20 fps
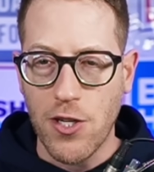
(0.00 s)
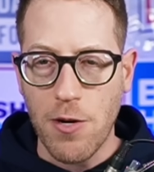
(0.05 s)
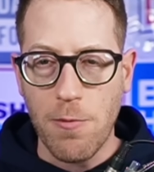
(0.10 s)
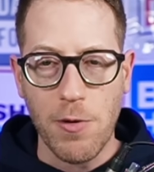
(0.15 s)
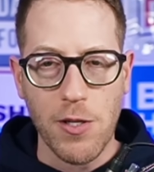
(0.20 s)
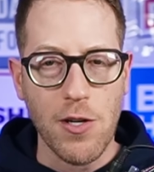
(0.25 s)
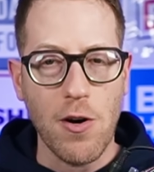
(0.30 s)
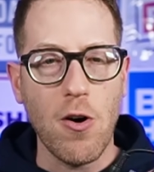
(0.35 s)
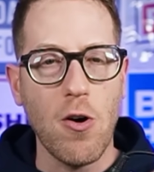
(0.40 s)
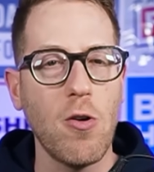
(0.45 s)

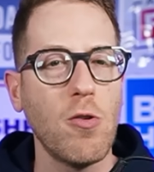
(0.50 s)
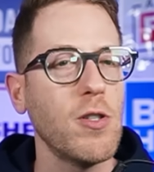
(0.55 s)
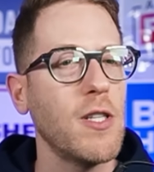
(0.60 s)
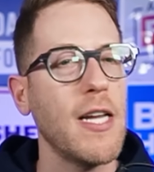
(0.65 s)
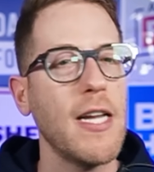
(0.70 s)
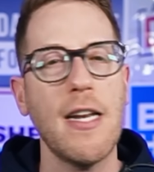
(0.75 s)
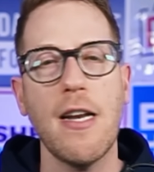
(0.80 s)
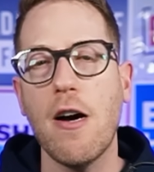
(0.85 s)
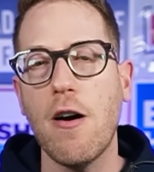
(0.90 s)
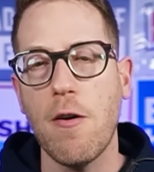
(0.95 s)
She was
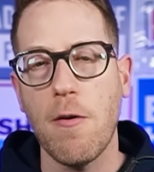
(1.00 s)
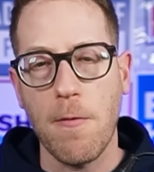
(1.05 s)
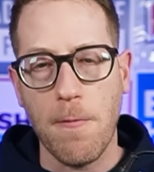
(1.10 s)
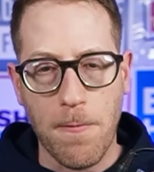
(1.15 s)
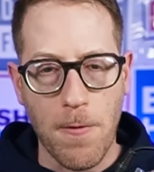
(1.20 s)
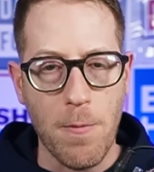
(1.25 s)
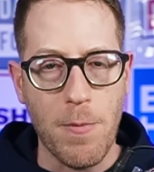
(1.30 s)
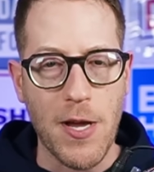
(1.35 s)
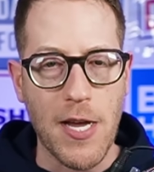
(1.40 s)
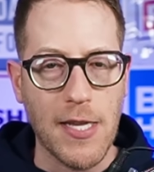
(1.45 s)
only
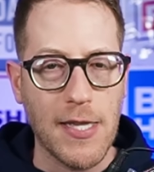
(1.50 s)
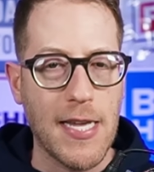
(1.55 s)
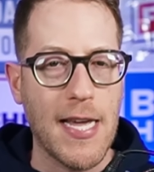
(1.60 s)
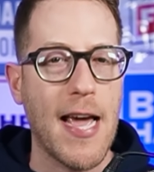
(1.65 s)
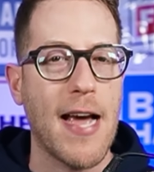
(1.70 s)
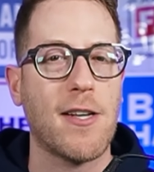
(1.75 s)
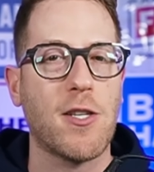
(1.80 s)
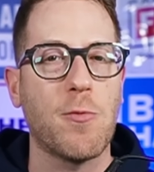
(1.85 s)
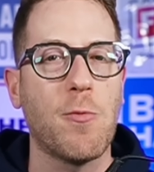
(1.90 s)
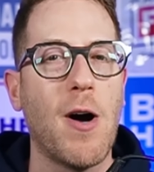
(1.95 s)
known for being
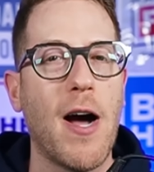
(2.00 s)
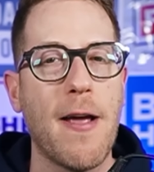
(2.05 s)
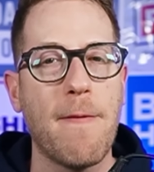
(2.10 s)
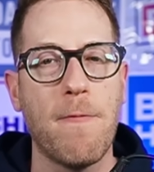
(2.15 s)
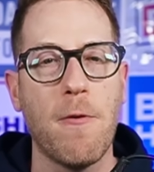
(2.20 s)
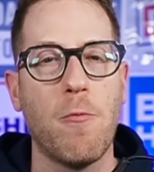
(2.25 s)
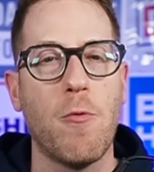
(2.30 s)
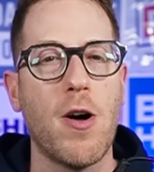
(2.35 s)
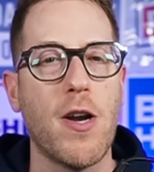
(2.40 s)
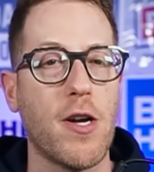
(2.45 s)
the
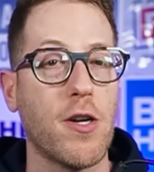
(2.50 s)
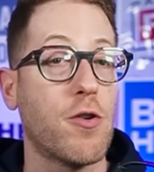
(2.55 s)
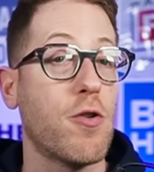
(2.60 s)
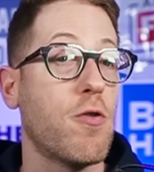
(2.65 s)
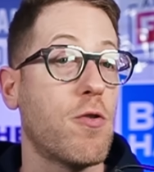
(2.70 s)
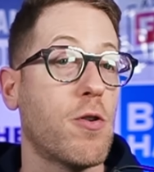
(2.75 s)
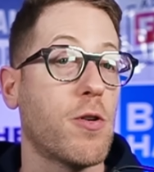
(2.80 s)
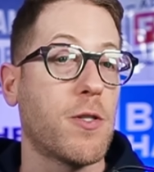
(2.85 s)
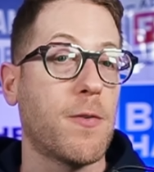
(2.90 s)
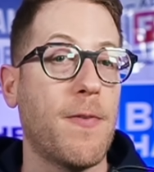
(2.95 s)
ex-wife of one of
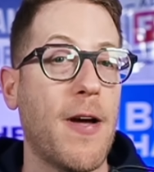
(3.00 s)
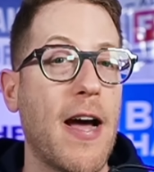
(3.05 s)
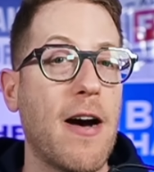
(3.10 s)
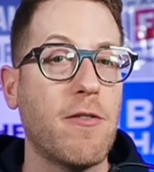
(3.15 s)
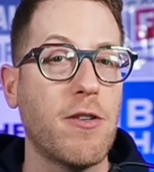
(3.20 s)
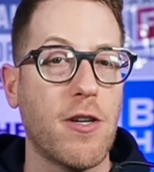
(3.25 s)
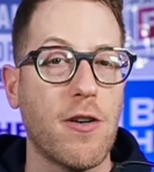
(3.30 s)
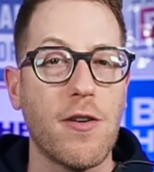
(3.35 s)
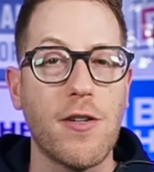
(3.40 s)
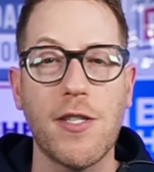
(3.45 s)
Google's
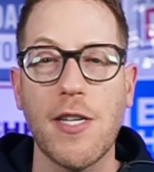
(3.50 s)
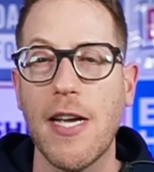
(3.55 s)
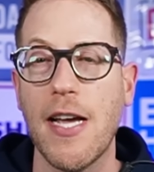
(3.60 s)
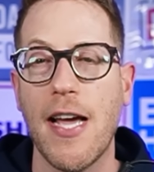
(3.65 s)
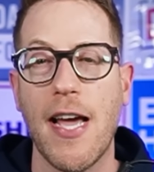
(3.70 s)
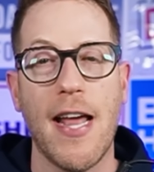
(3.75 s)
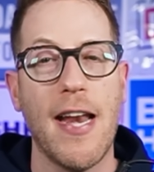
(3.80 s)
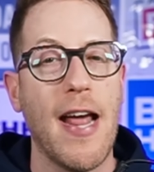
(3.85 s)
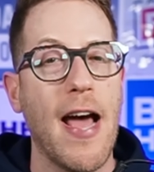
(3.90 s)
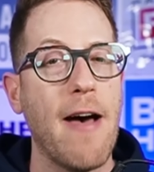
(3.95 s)
founders
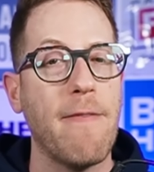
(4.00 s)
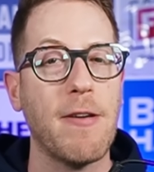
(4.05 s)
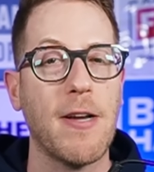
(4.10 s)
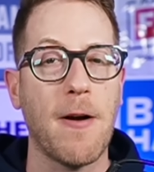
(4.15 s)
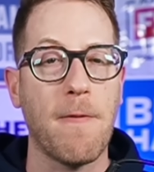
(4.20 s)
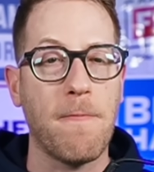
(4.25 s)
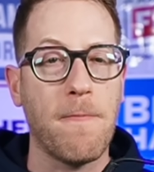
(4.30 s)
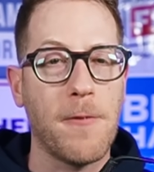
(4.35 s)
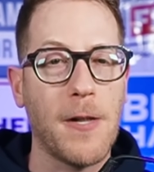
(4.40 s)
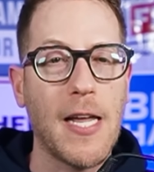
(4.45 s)
and
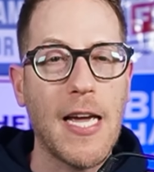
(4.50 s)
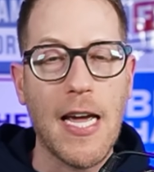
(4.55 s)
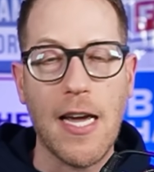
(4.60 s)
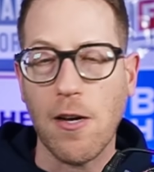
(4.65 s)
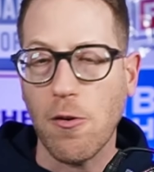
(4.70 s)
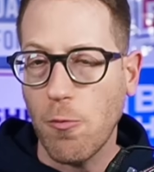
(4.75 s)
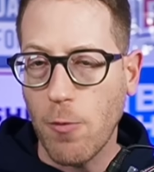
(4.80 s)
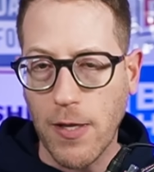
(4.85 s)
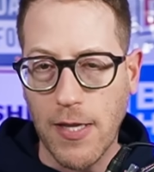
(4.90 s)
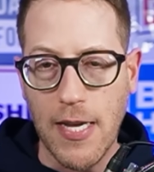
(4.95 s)
having a
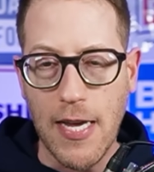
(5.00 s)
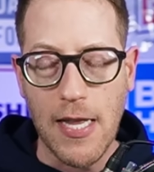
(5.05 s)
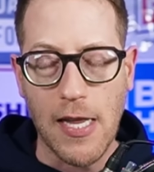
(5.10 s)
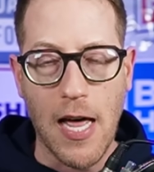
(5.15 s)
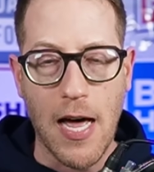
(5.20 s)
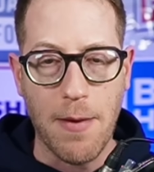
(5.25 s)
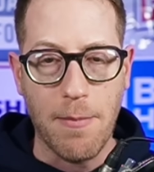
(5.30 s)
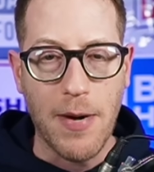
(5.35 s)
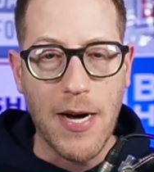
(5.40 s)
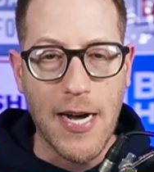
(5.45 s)
fling with
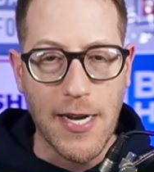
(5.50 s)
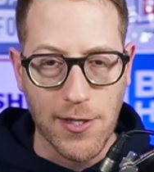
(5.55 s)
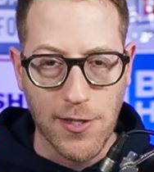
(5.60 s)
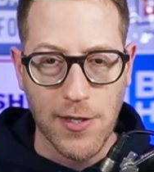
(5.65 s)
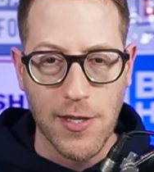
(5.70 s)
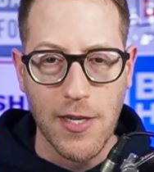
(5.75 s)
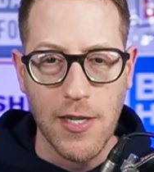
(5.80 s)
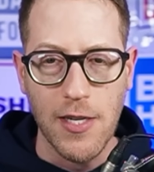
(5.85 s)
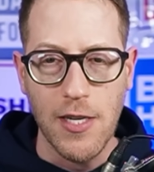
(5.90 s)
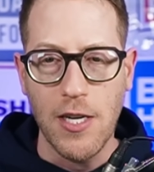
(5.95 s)
Elon
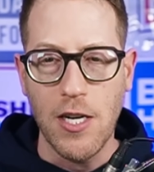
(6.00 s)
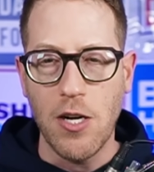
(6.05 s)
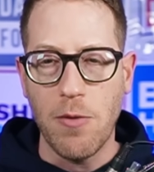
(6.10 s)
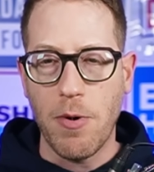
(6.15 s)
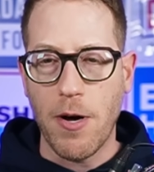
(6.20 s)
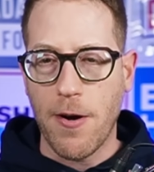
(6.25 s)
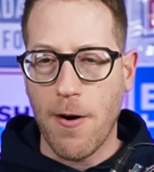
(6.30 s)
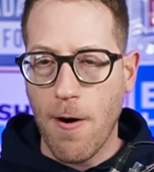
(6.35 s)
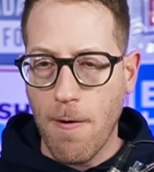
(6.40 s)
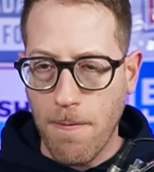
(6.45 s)
Musk.
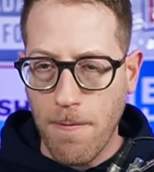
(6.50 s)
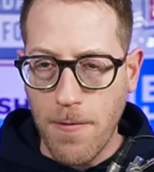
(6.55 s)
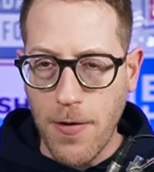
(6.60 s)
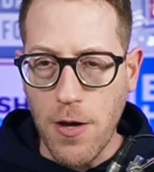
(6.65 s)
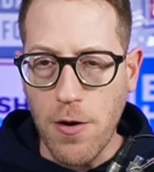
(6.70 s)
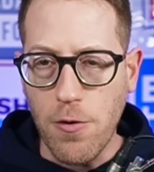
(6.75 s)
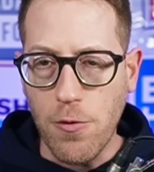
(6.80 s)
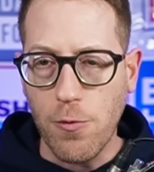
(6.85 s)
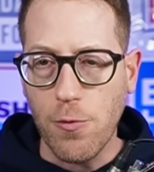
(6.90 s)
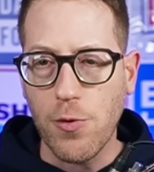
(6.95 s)
But her
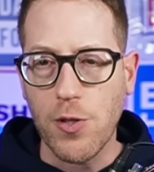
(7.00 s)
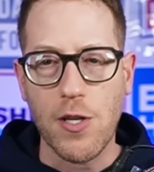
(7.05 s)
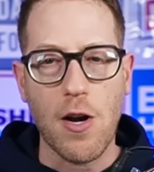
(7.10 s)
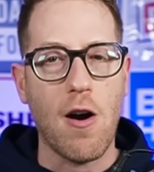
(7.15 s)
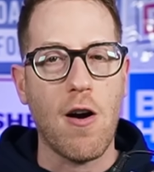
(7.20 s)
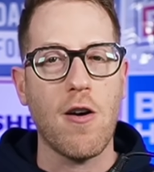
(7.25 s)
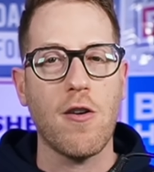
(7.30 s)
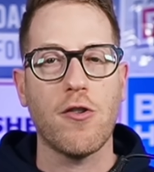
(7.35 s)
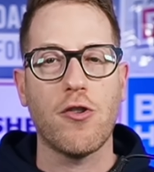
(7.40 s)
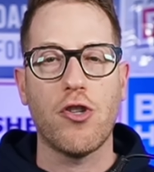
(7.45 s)
views
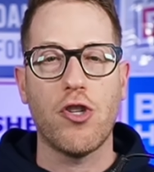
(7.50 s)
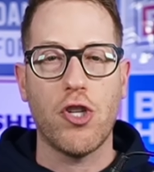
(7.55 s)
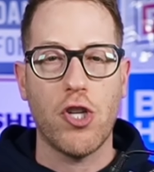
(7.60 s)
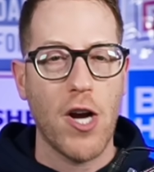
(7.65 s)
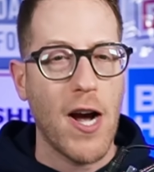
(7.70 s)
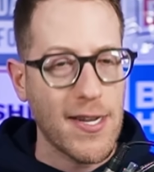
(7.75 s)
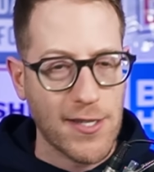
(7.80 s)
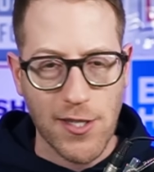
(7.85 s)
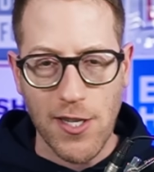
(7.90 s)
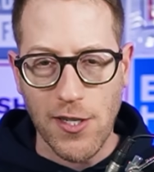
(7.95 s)
are
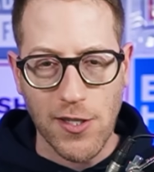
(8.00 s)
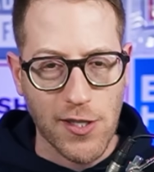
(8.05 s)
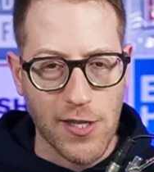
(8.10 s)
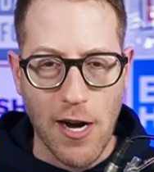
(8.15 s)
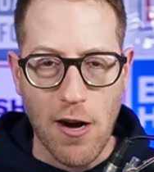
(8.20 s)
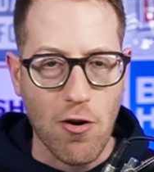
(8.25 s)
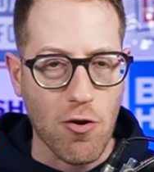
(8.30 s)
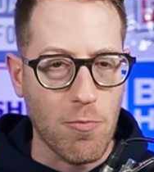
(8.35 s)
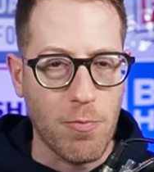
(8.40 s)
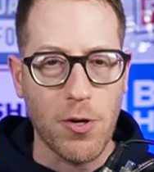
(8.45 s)
just as
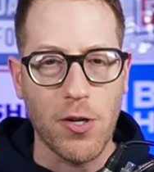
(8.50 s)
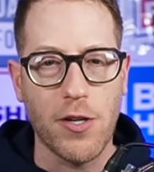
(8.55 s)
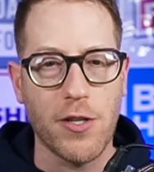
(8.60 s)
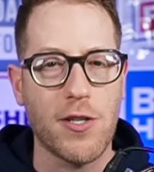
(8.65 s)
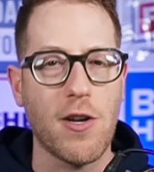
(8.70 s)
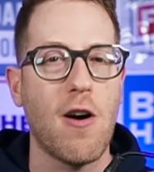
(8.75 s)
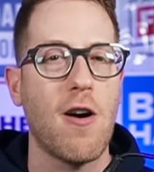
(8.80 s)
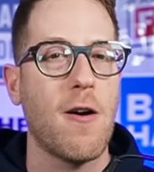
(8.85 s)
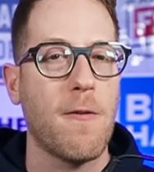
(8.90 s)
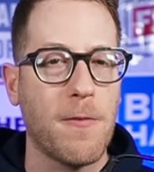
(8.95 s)

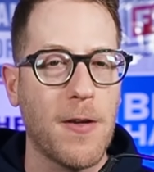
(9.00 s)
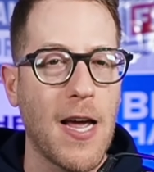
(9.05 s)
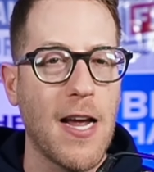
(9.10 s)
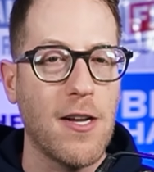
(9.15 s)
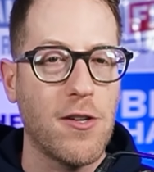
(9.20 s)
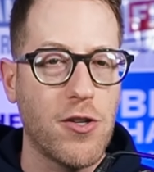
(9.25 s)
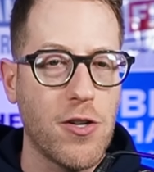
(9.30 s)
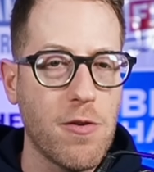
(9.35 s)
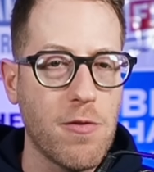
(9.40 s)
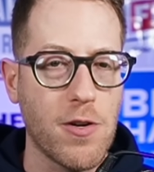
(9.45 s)
terrible as
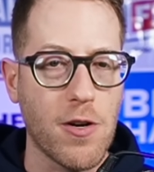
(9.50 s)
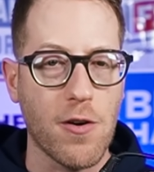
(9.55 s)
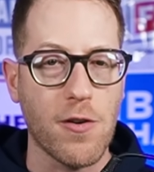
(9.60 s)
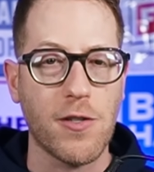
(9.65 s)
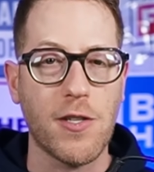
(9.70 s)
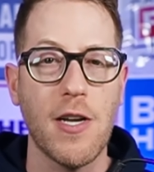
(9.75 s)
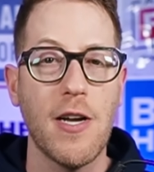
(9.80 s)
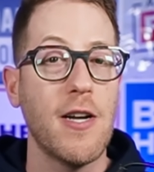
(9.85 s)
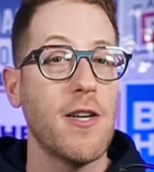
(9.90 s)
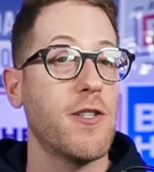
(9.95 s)
RFK
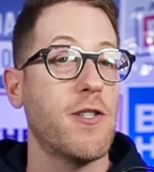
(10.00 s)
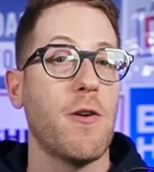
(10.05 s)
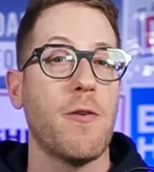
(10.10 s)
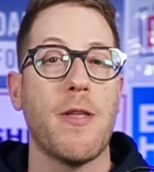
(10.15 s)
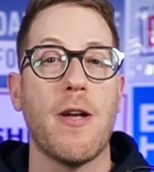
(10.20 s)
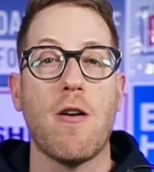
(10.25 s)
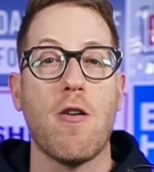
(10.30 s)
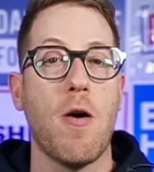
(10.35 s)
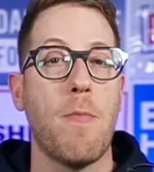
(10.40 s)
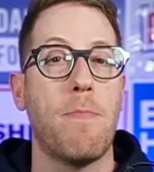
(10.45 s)
Jr.'s,
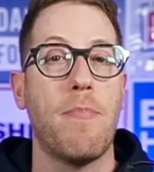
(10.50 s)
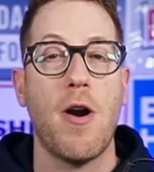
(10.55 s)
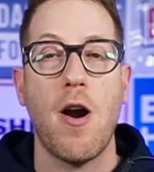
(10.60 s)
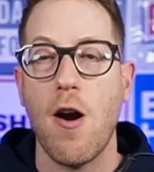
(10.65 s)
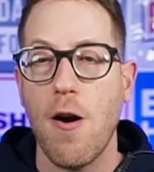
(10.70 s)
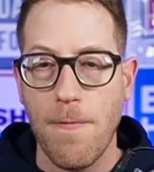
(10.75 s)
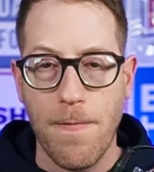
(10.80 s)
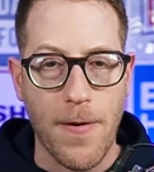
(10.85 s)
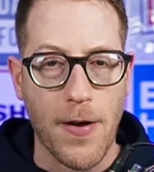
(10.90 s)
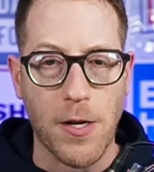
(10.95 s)
so they're a
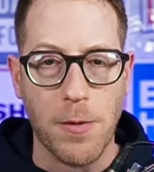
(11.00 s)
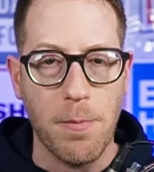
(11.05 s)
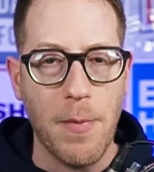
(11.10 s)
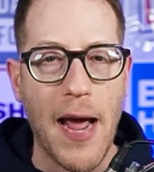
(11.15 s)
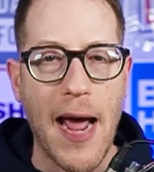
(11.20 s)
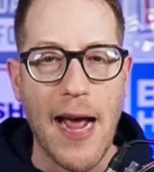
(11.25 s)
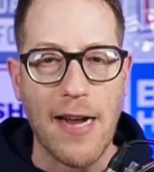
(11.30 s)
perfect